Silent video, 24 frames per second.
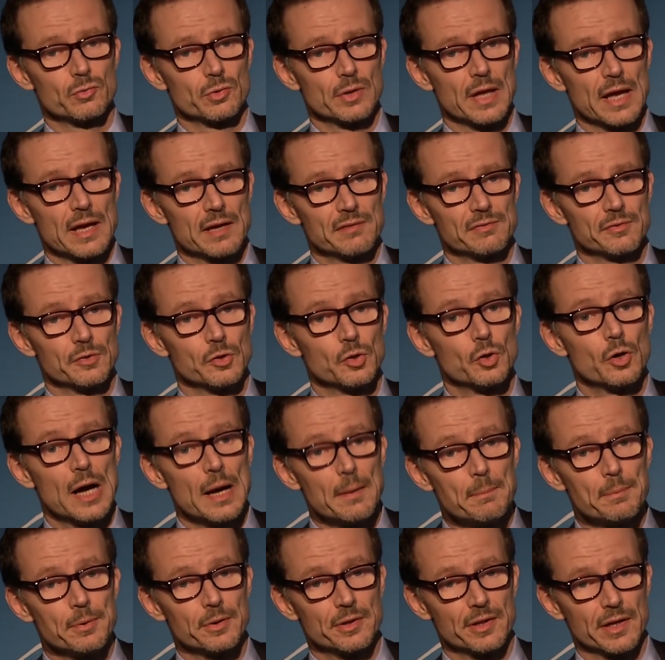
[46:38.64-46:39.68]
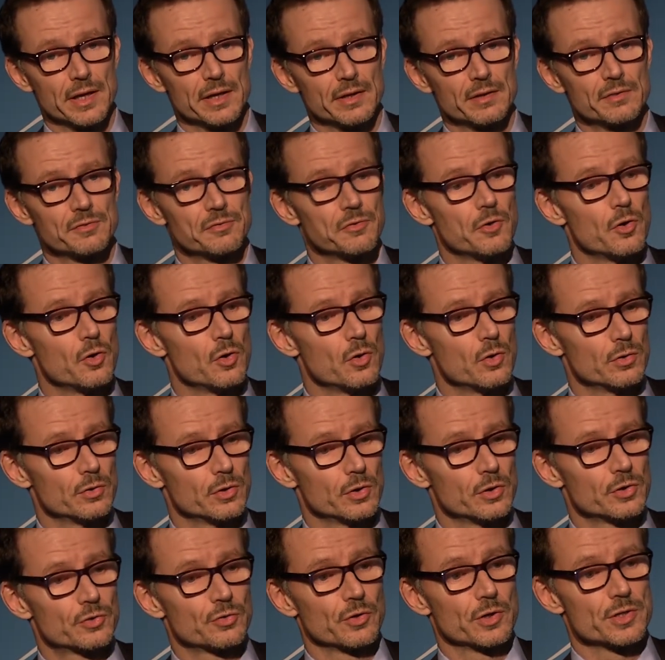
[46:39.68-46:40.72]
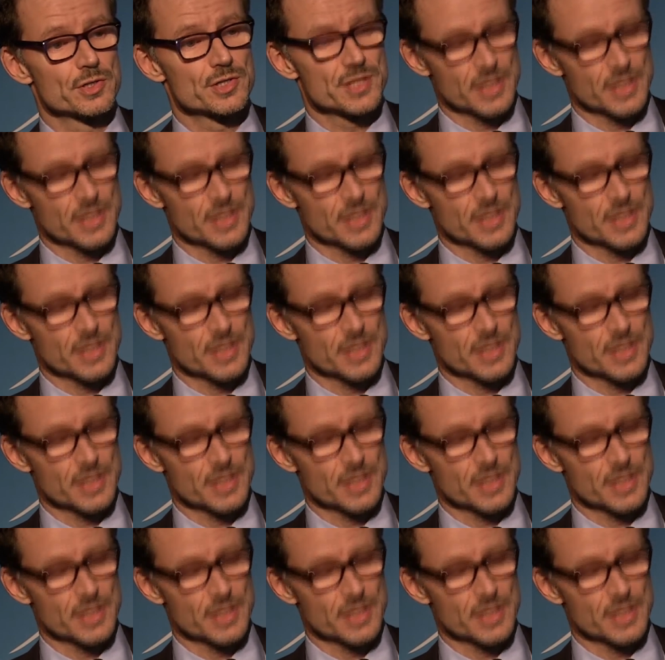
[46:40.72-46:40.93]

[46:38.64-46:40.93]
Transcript: would have no appetite for non-tranche